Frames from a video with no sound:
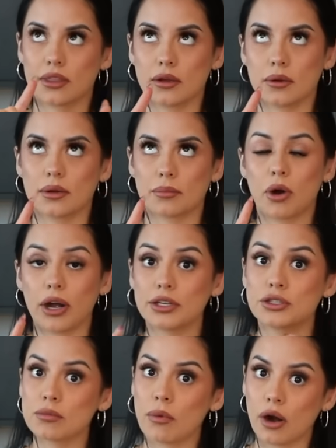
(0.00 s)
the
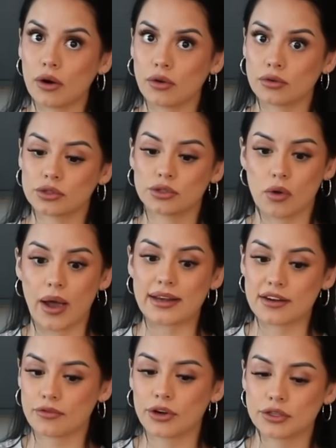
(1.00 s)
party's tomorrow, so
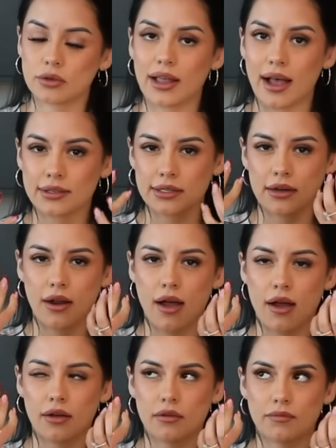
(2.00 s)
I need for it to last and
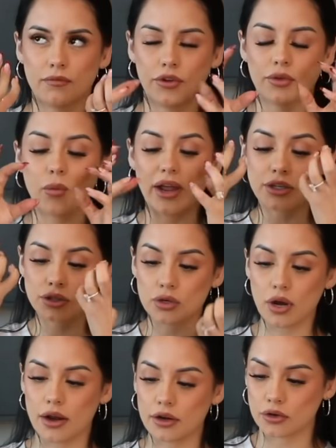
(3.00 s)
for the weight to
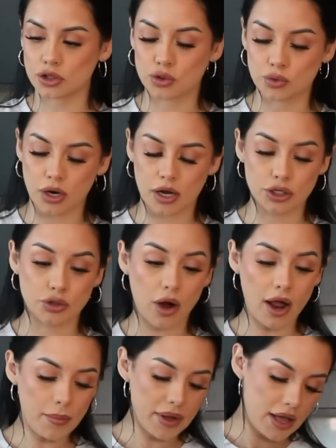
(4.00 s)
not
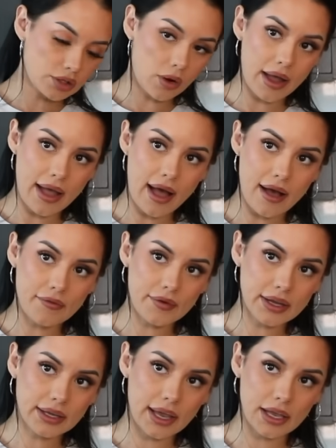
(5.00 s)
drop. So I
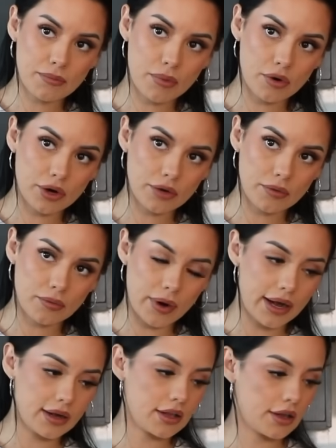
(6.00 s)
have a cake board
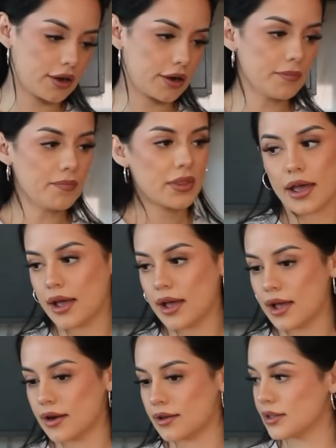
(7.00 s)
right here,
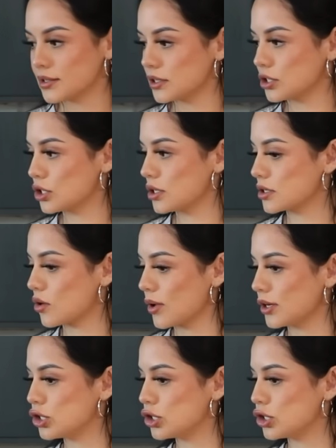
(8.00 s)
and this is just going